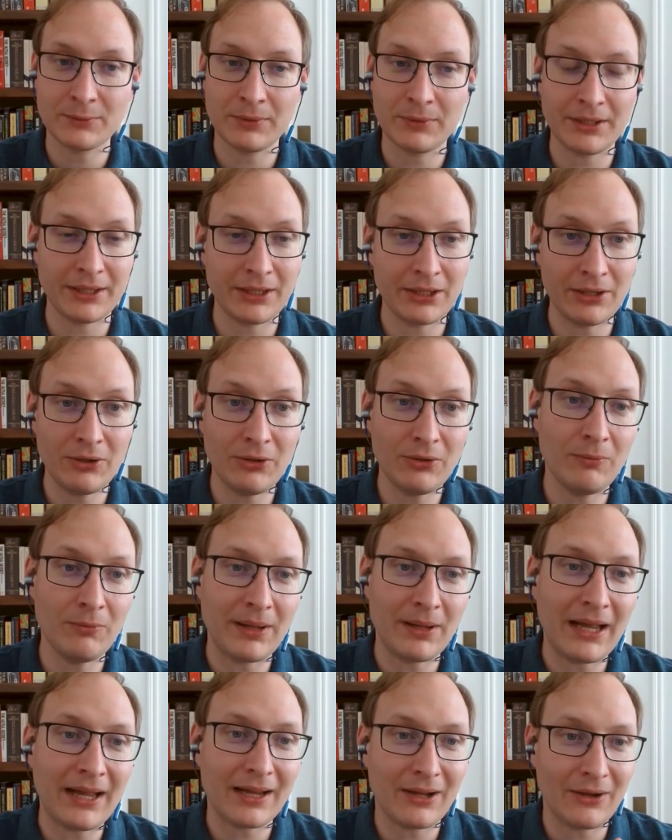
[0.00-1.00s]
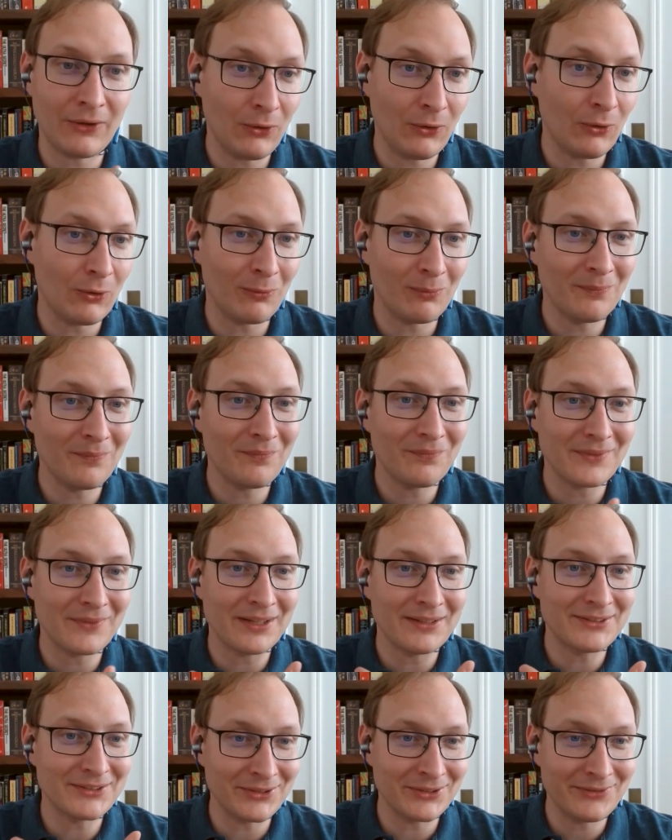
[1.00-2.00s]
When I go back home
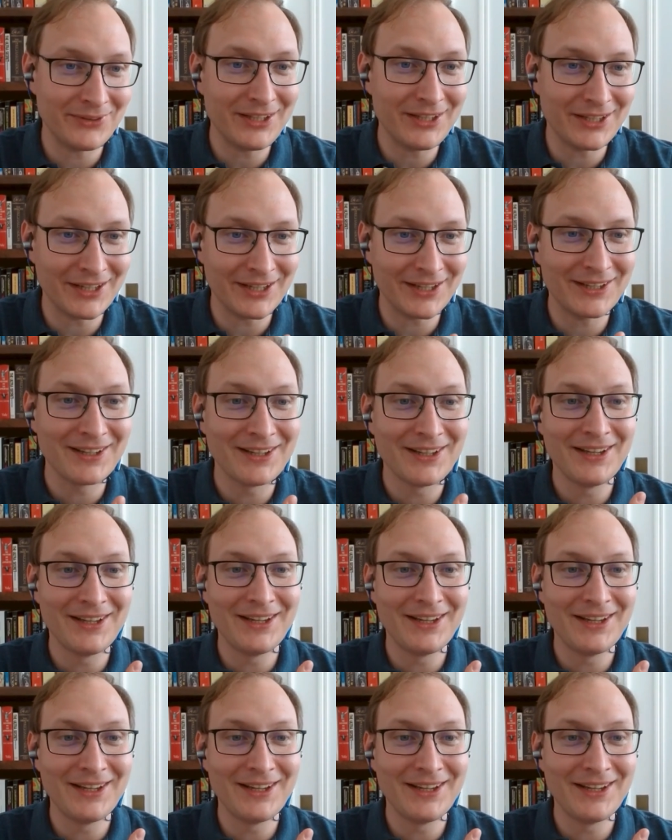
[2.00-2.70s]
in Slovenia,